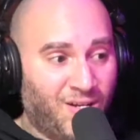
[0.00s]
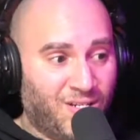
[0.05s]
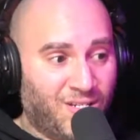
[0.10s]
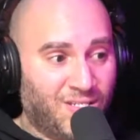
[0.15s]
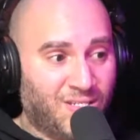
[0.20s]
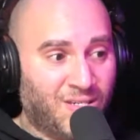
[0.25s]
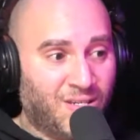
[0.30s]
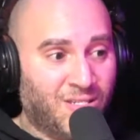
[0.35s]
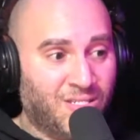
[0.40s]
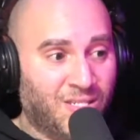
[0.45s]
She's
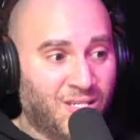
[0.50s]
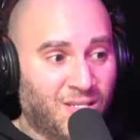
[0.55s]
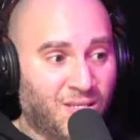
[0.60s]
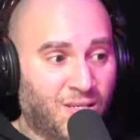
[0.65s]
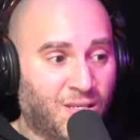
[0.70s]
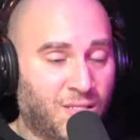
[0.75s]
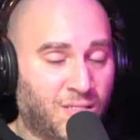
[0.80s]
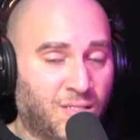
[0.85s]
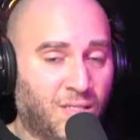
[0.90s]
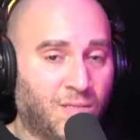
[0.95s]
because
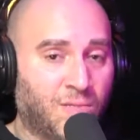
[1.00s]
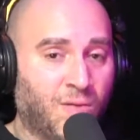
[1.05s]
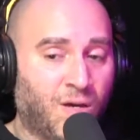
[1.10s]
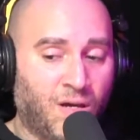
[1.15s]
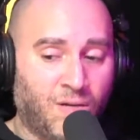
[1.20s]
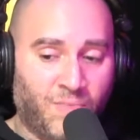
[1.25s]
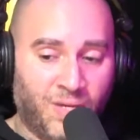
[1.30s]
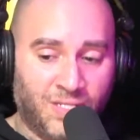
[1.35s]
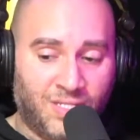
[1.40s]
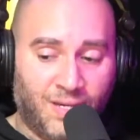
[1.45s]

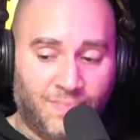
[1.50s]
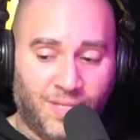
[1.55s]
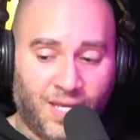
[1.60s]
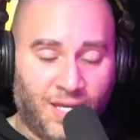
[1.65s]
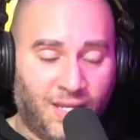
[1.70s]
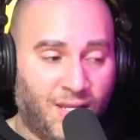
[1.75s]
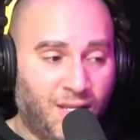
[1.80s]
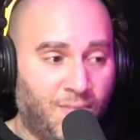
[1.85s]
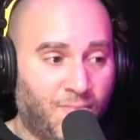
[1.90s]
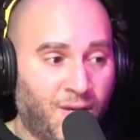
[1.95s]
my
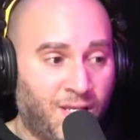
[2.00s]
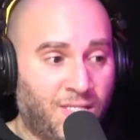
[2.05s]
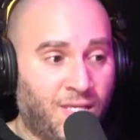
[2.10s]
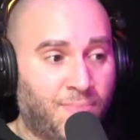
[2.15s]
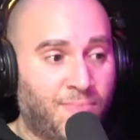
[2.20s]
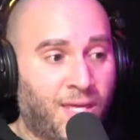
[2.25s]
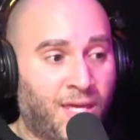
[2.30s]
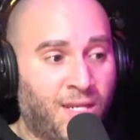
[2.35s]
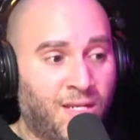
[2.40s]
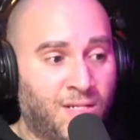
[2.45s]

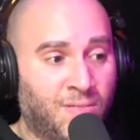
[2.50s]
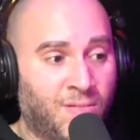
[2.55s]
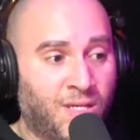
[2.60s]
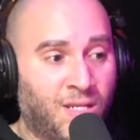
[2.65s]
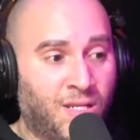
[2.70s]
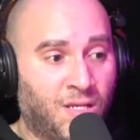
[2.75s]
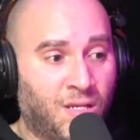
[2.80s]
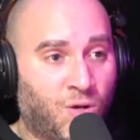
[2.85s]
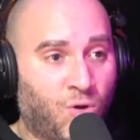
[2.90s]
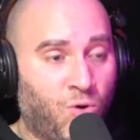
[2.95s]
stepdad ended up
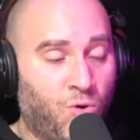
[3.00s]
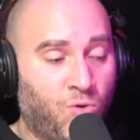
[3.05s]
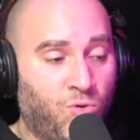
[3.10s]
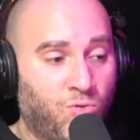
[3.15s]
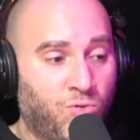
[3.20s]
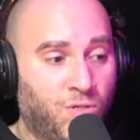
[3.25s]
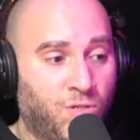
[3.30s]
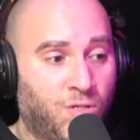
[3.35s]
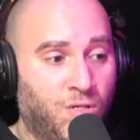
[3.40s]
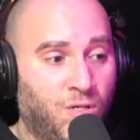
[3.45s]
getting a cold.